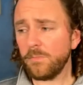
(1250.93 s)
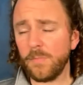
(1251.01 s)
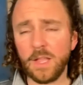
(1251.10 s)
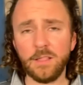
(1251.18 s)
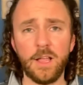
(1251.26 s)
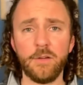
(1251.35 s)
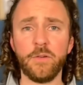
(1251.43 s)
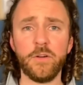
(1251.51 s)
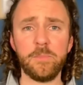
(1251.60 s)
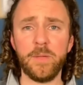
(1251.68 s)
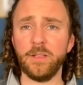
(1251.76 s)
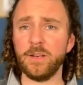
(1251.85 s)
love her
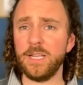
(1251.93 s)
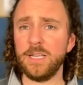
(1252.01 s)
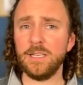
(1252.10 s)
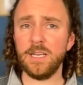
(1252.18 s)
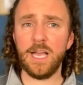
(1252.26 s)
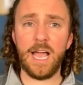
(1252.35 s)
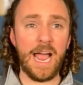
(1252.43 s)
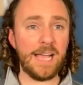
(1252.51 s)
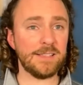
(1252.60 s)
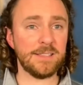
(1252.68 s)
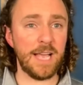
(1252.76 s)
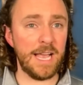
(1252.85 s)
ability
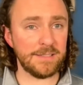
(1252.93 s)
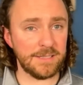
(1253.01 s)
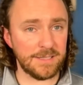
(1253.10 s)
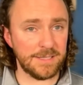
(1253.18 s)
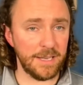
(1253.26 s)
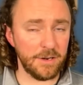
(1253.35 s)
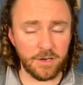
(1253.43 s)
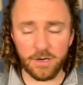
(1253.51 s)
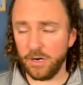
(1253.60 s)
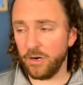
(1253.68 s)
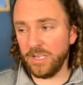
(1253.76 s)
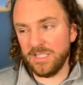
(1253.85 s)
as a center
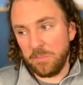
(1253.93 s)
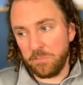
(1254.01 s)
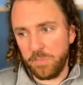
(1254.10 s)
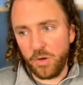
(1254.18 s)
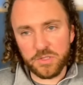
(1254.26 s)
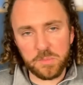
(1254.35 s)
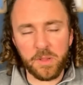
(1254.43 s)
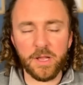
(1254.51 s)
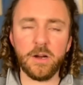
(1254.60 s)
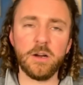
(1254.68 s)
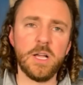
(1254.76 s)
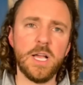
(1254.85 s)
or as a post player